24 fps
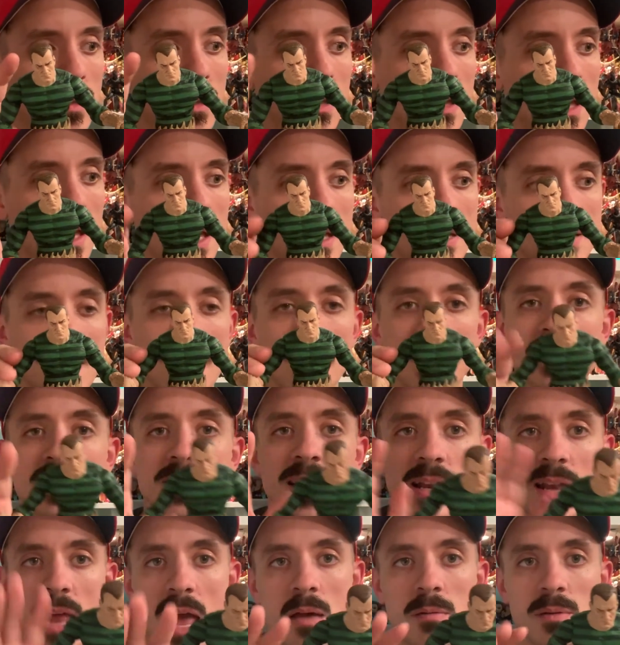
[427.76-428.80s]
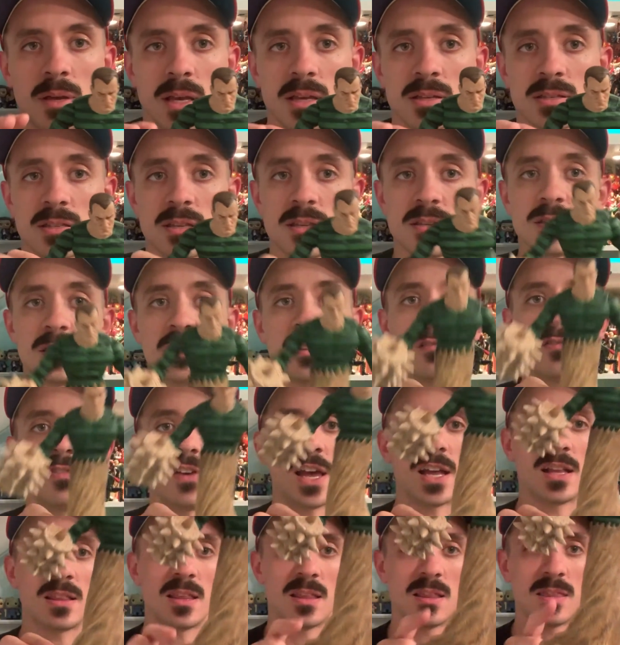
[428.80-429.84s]
he's not as dynamic as this. And the
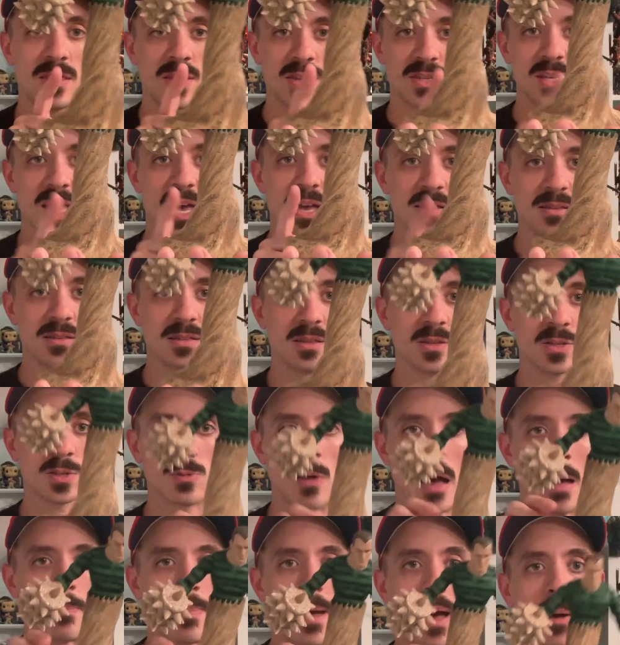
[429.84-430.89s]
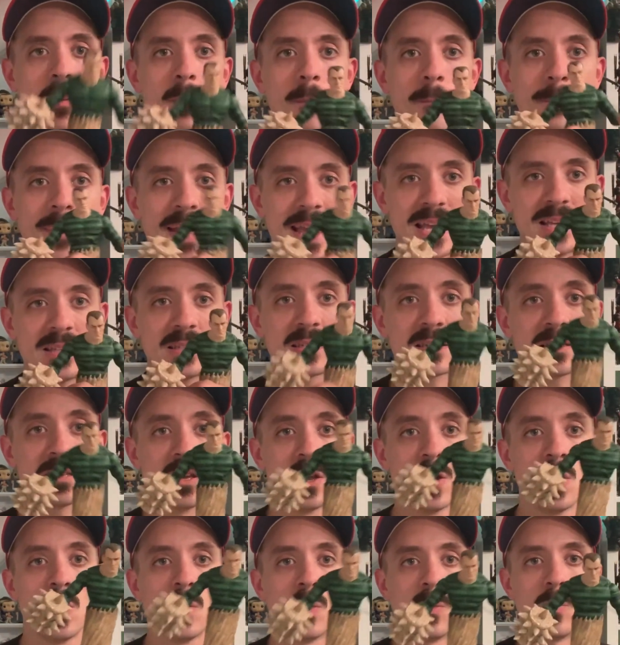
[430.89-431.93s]
fact that this has the swap out base
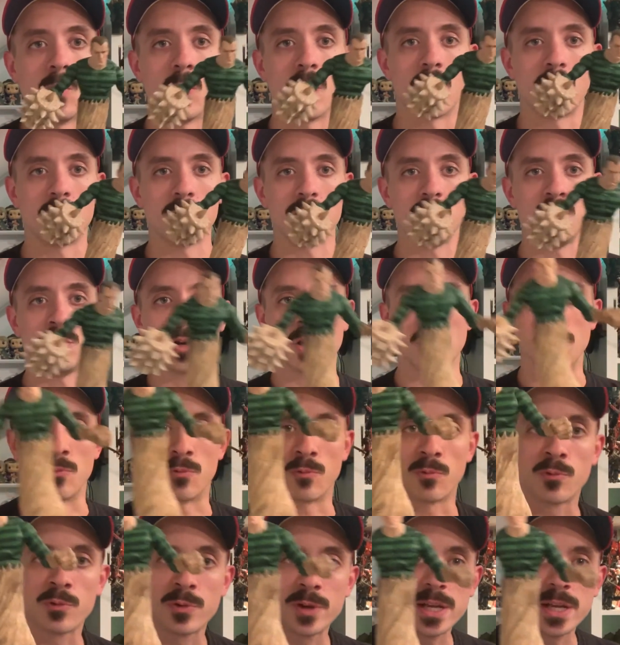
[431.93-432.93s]
where you can